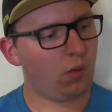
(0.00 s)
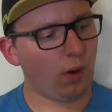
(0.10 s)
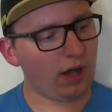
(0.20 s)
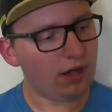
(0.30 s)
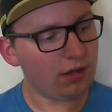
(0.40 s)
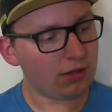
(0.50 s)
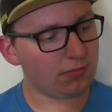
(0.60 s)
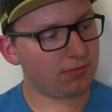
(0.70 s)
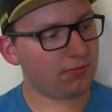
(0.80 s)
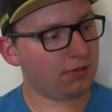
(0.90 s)

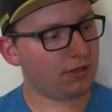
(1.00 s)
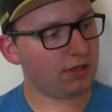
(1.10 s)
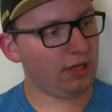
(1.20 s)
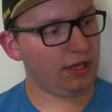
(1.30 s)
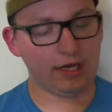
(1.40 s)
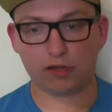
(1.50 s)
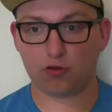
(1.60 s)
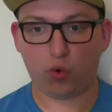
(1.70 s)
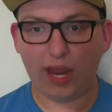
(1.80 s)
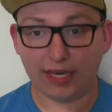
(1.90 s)
Well, it's
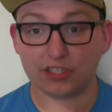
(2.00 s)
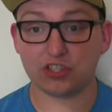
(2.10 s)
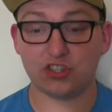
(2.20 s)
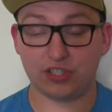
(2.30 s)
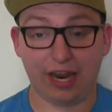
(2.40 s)
great.